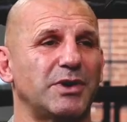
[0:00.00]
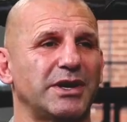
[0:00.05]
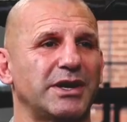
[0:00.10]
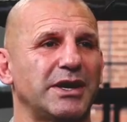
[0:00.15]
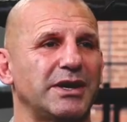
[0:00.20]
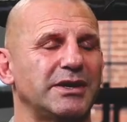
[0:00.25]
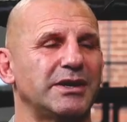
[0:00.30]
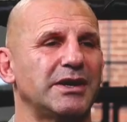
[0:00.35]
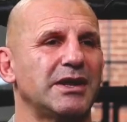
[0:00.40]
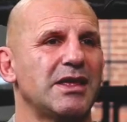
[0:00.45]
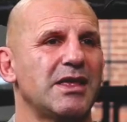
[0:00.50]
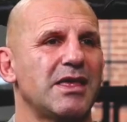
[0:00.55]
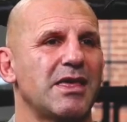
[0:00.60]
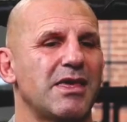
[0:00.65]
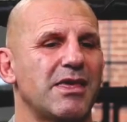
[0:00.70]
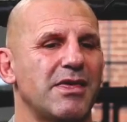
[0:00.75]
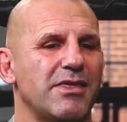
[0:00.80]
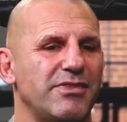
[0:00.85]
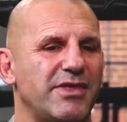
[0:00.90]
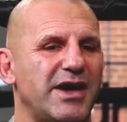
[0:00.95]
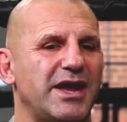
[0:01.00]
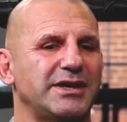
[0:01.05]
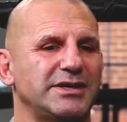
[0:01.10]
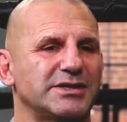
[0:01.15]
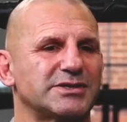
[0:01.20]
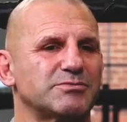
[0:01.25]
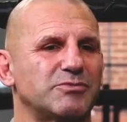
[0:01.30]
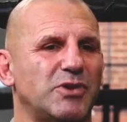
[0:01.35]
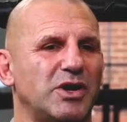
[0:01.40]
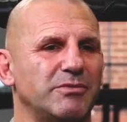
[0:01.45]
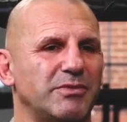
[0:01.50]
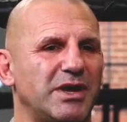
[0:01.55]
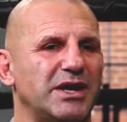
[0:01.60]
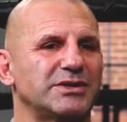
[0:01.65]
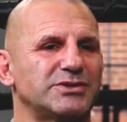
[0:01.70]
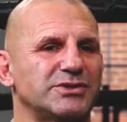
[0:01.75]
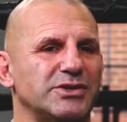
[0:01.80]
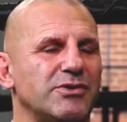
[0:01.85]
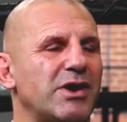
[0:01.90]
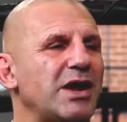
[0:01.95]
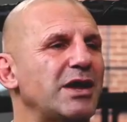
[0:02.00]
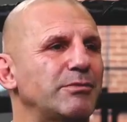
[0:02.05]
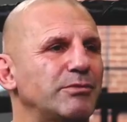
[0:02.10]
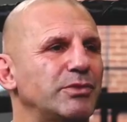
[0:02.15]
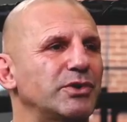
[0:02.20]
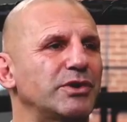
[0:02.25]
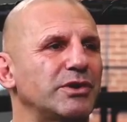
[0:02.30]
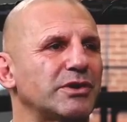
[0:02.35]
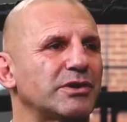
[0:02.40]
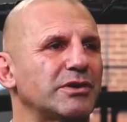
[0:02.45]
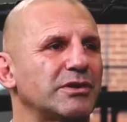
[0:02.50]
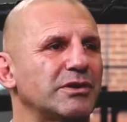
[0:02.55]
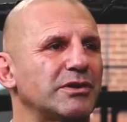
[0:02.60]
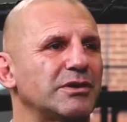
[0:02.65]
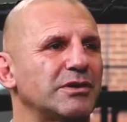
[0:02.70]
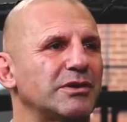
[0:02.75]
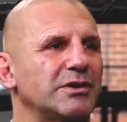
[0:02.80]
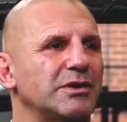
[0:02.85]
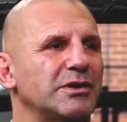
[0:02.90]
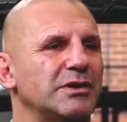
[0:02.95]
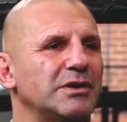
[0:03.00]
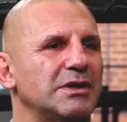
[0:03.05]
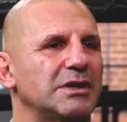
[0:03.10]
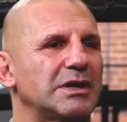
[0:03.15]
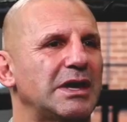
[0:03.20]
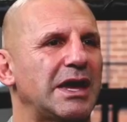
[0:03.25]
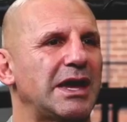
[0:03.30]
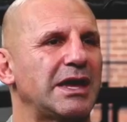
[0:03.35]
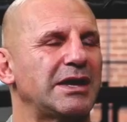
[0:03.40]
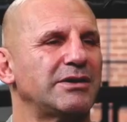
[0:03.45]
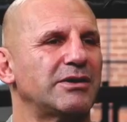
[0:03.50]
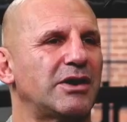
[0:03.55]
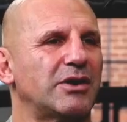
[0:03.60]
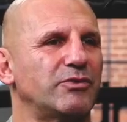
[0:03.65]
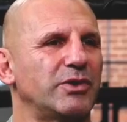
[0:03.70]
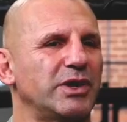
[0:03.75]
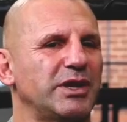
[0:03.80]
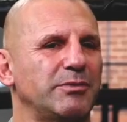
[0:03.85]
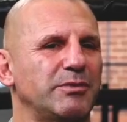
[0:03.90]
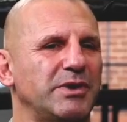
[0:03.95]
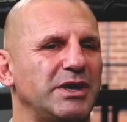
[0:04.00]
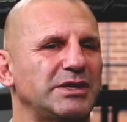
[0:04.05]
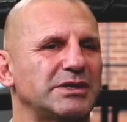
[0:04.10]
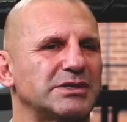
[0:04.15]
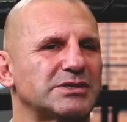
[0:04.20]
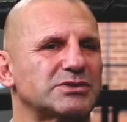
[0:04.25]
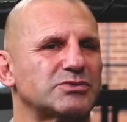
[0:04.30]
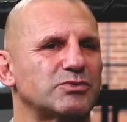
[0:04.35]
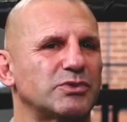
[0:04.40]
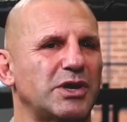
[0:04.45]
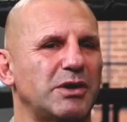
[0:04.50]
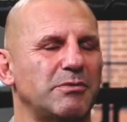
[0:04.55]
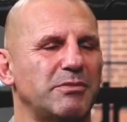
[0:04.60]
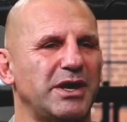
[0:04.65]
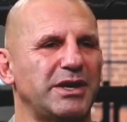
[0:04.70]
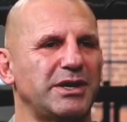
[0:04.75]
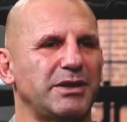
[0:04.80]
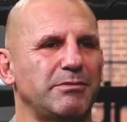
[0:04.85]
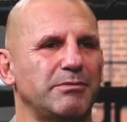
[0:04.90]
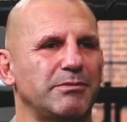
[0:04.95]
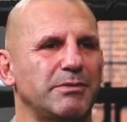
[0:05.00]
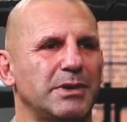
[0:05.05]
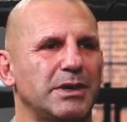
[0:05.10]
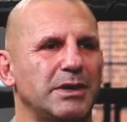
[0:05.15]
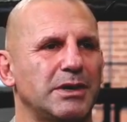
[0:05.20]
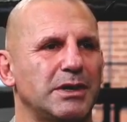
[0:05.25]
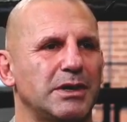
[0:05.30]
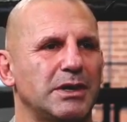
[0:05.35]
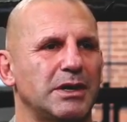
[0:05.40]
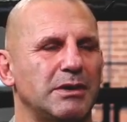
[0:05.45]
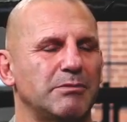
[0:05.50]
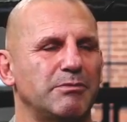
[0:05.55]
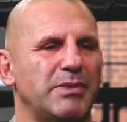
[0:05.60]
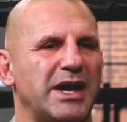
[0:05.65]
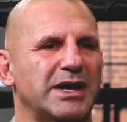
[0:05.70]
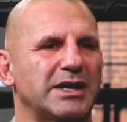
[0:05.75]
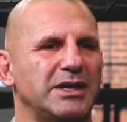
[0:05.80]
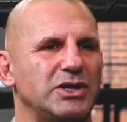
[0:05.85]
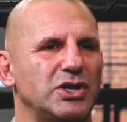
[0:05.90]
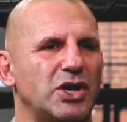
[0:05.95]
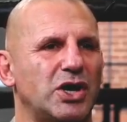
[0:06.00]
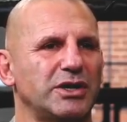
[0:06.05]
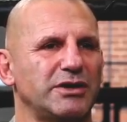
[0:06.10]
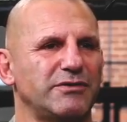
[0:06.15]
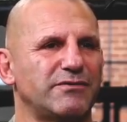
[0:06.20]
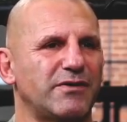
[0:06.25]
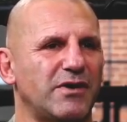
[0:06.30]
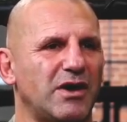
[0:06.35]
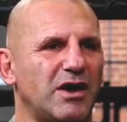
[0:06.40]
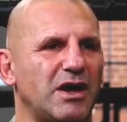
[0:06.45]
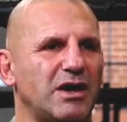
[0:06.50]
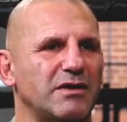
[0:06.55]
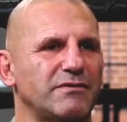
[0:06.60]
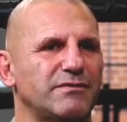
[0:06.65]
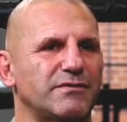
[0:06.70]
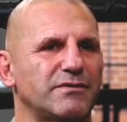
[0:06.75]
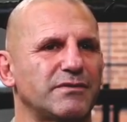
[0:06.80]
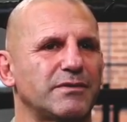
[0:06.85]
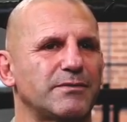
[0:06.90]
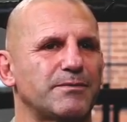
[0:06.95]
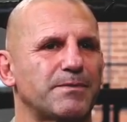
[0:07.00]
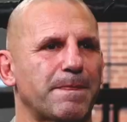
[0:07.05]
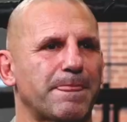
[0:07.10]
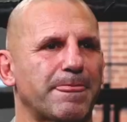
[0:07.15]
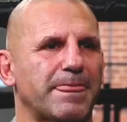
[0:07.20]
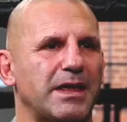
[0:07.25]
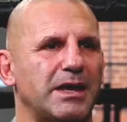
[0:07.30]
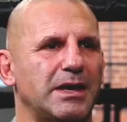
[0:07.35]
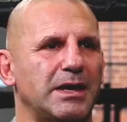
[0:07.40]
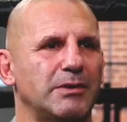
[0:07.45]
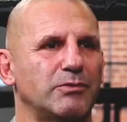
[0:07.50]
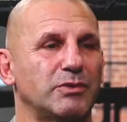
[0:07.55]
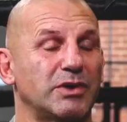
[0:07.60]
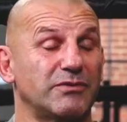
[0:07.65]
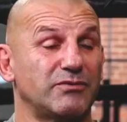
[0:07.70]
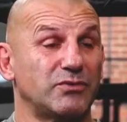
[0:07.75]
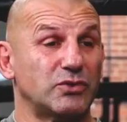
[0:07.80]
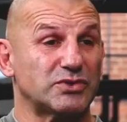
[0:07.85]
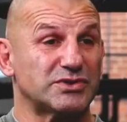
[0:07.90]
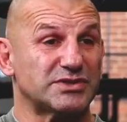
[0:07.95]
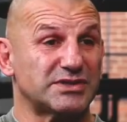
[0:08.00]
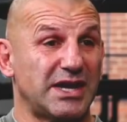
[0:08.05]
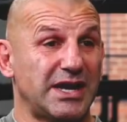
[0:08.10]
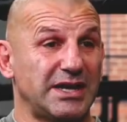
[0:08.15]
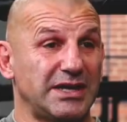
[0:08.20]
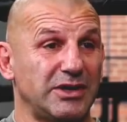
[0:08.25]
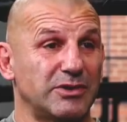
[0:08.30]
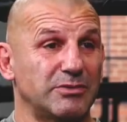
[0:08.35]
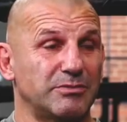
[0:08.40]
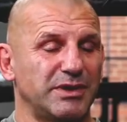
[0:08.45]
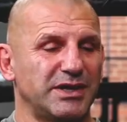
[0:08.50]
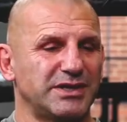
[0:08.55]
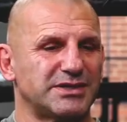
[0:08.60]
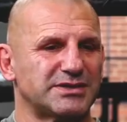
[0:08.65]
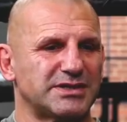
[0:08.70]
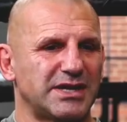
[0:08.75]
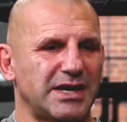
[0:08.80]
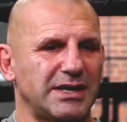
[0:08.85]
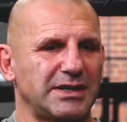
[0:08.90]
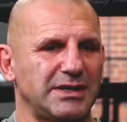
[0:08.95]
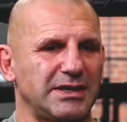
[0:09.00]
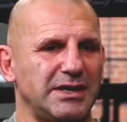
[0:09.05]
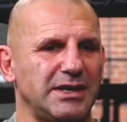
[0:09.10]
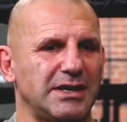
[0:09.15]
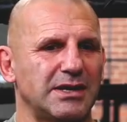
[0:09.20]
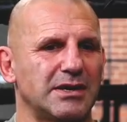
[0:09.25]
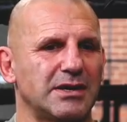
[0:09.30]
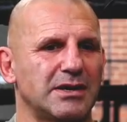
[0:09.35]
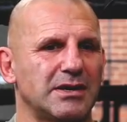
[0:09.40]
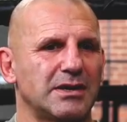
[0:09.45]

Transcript: And that is my manager, Graham Burke. And I really mean this. When I met him back in '95, when I fought Stan here and beat Stan here,